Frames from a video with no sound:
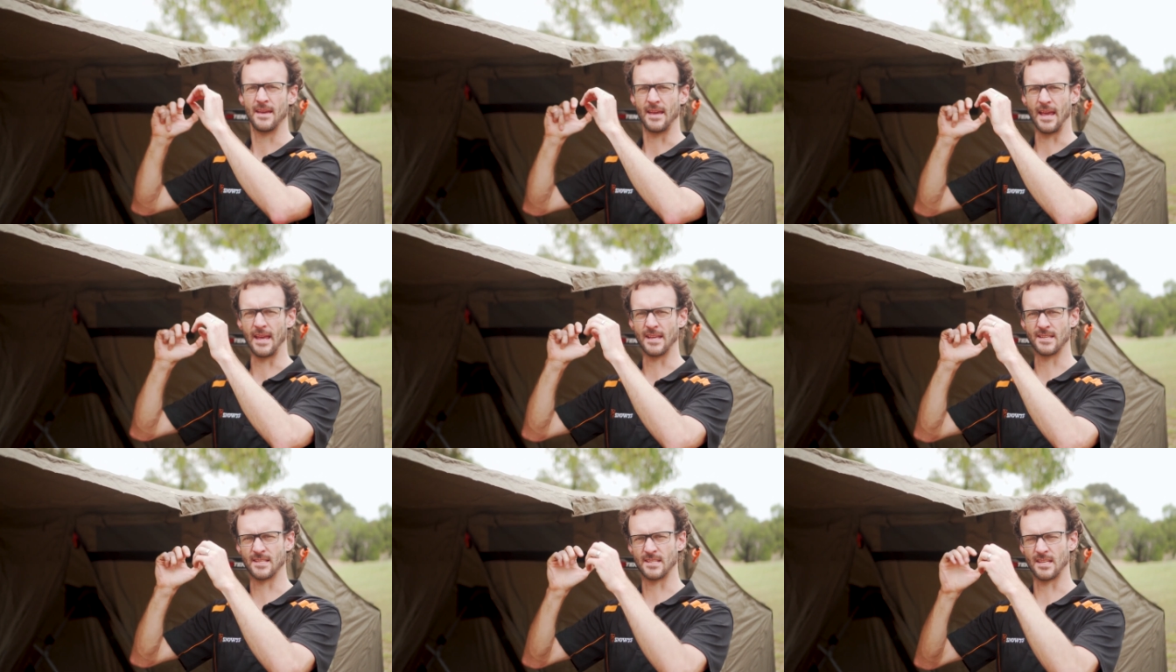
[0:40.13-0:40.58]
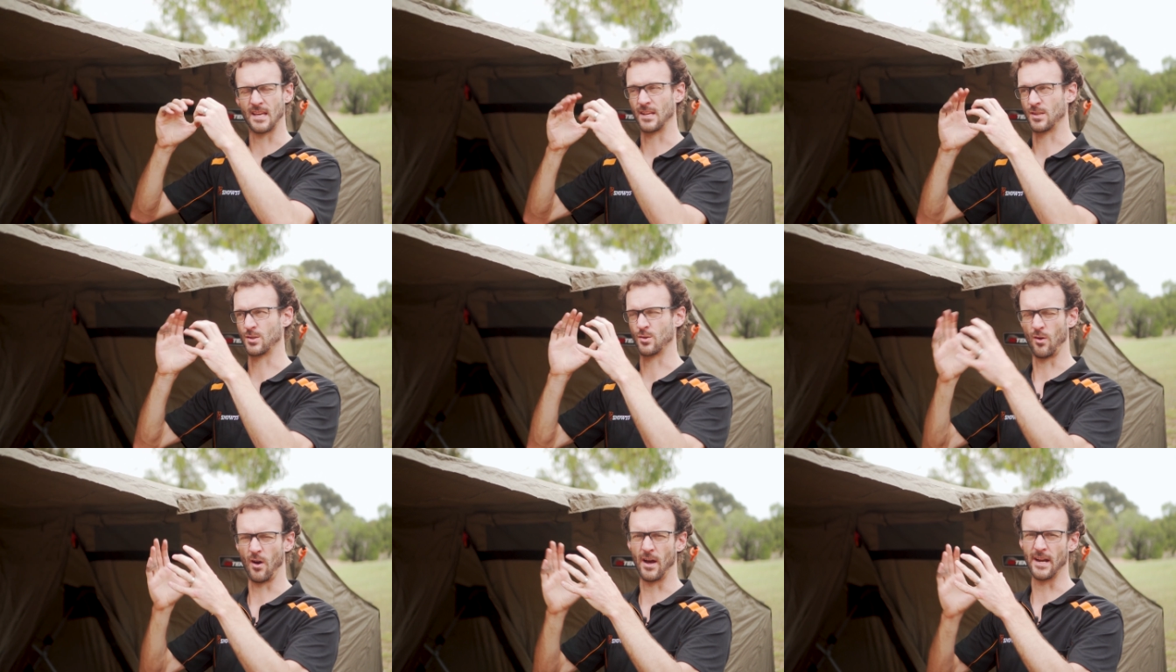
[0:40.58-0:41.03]
It's a
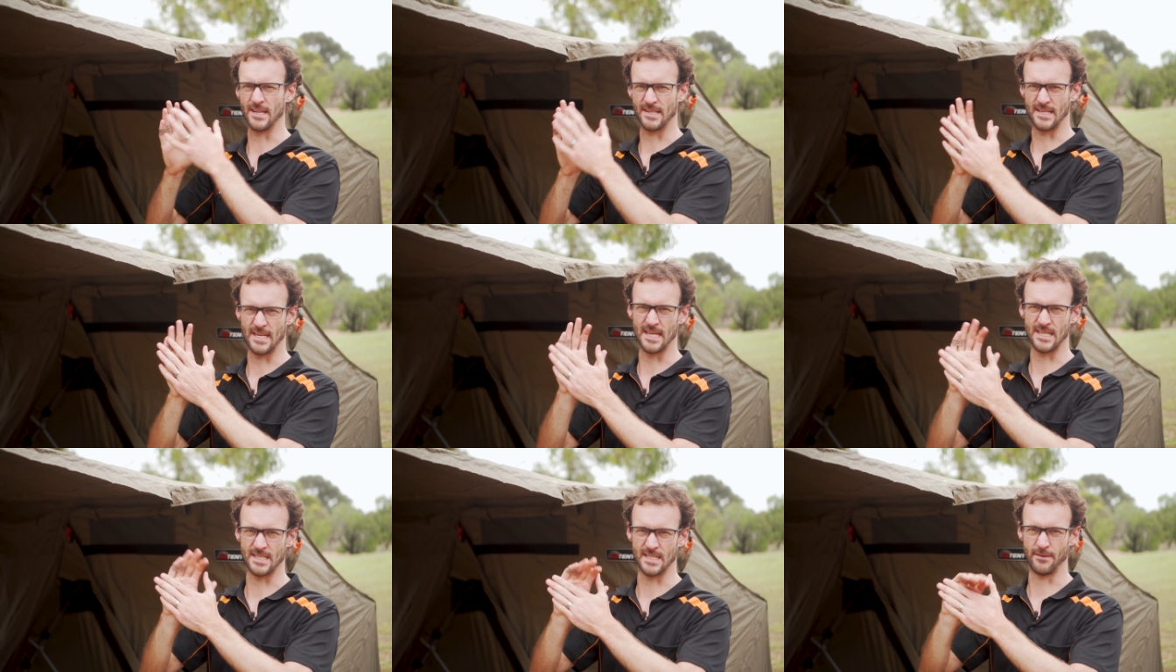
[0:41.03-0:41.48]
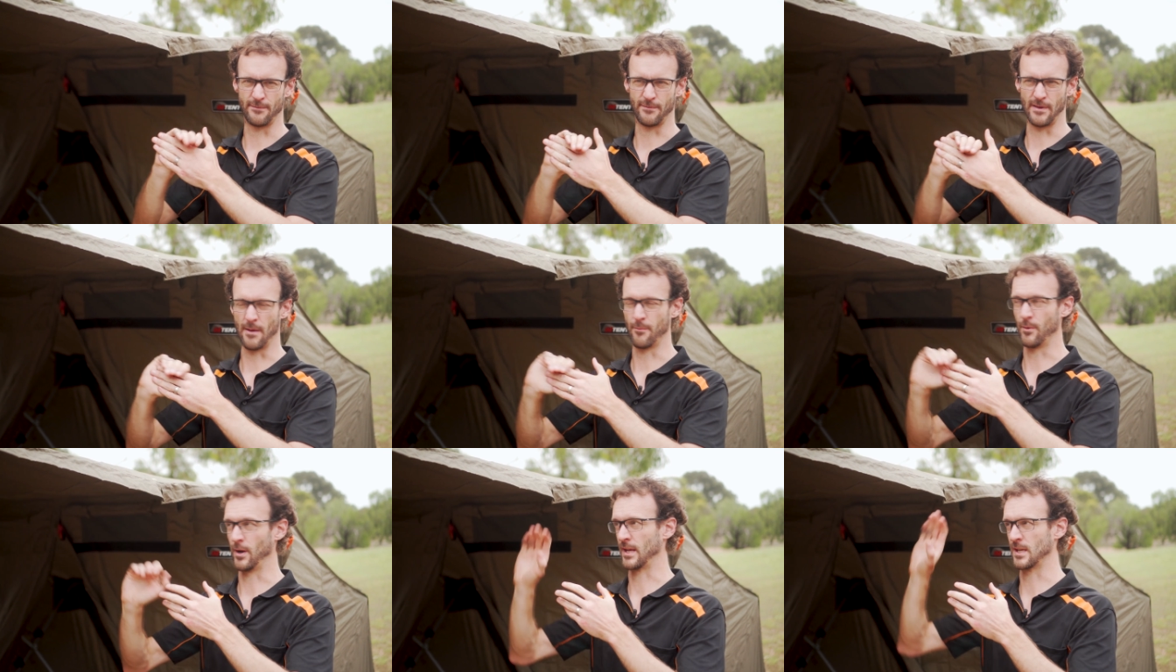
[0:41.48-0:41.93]
tried and tested
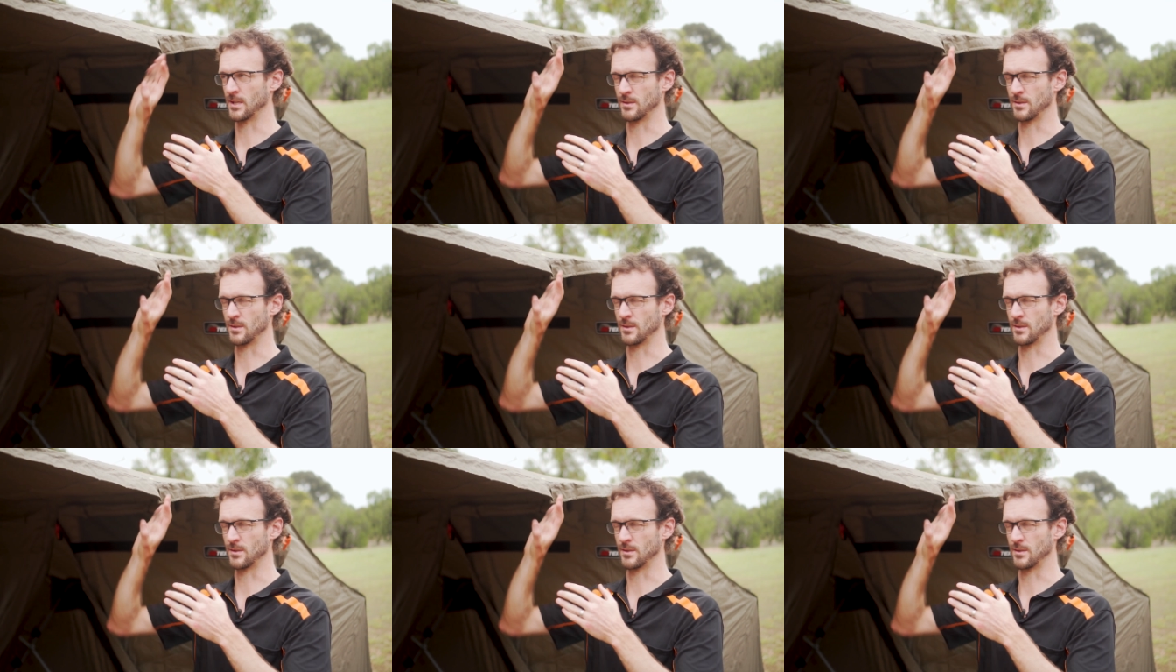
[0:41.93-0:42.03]
fabric.